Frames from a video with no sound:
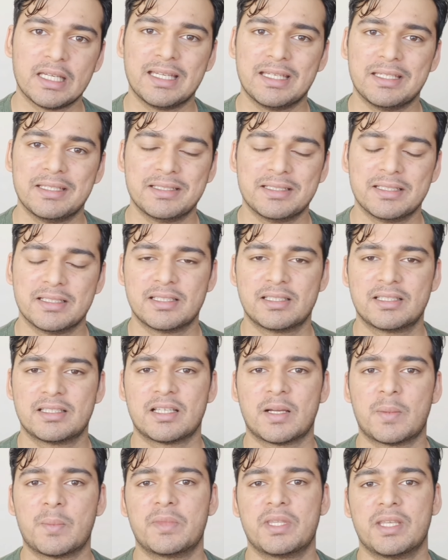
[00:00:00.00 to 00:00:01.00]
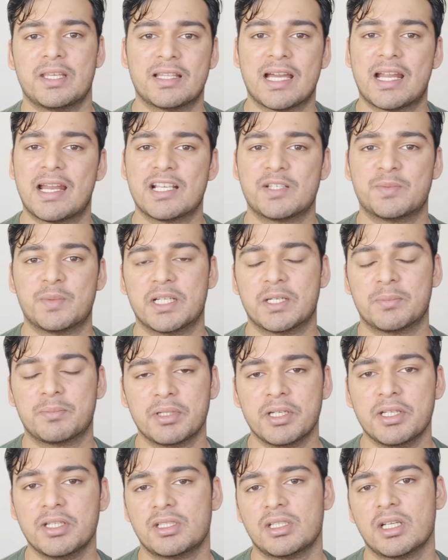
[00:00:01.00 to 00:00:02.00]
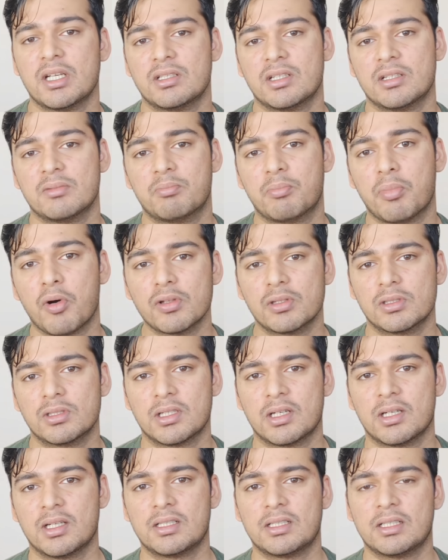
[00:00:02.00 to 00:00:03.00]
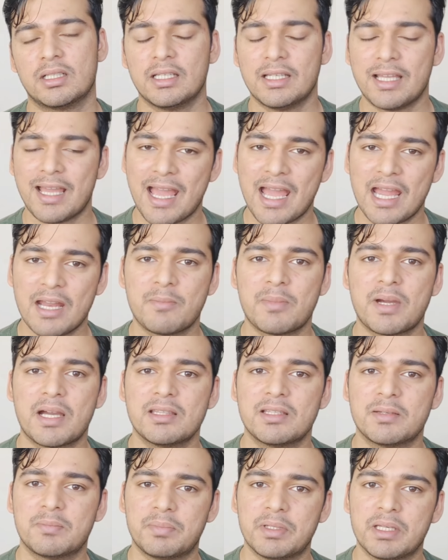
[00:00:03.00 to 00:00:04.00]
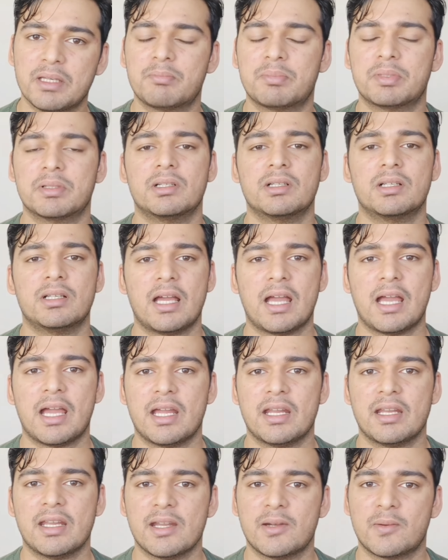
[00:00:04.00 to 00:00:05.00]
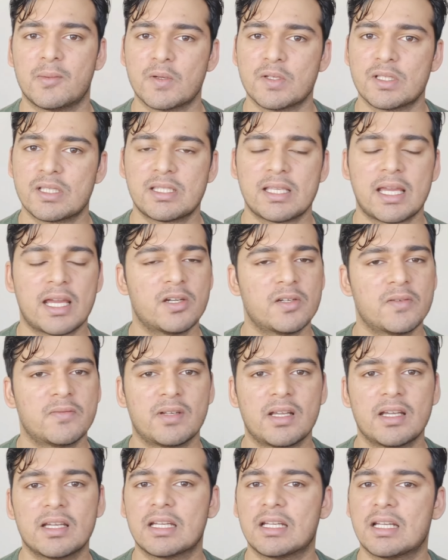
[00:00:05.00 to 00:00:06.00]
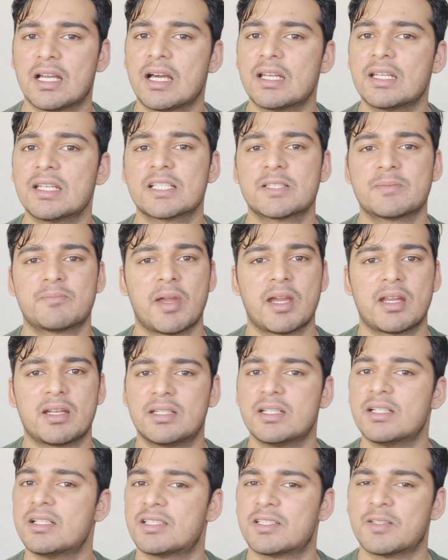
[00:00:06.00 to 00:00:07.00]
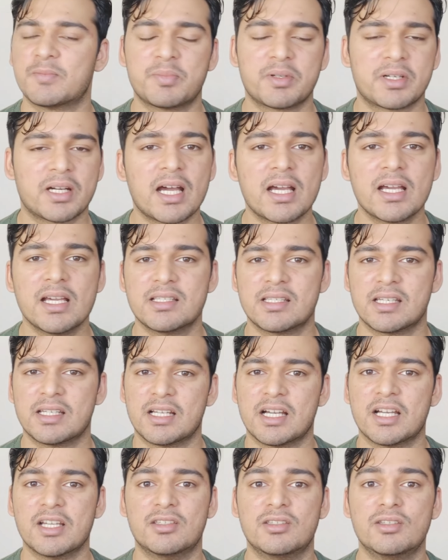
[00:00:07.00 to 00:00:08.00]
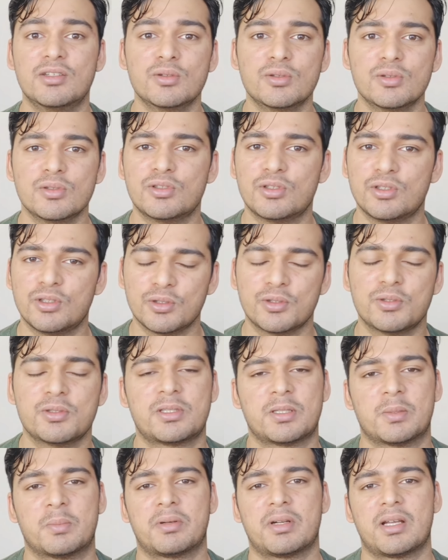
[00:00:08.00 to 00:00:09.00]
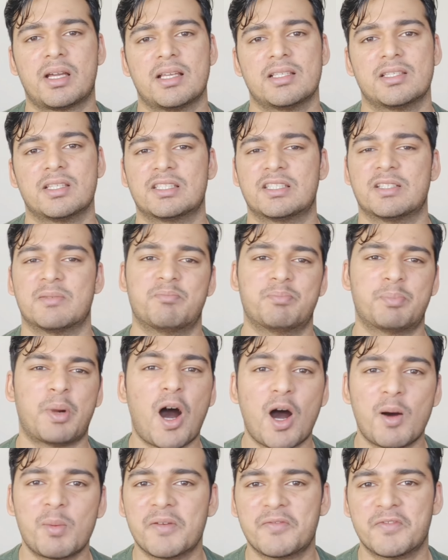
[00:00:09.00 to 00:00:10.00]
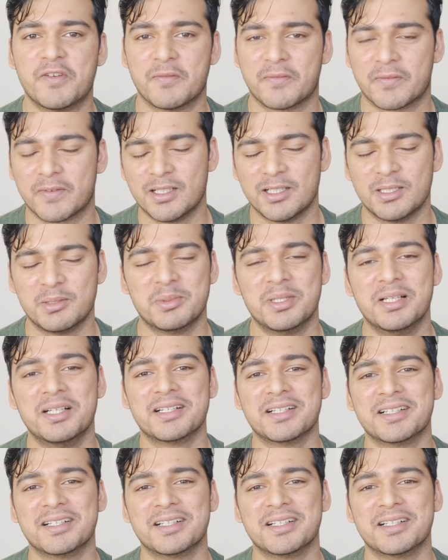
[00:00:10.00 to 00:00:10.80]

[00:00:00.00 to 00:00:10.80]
is something that has been appreciated both critically and by the people, and it was kind of like an unexpected surprise and a huge surprise. It's a bomb of a film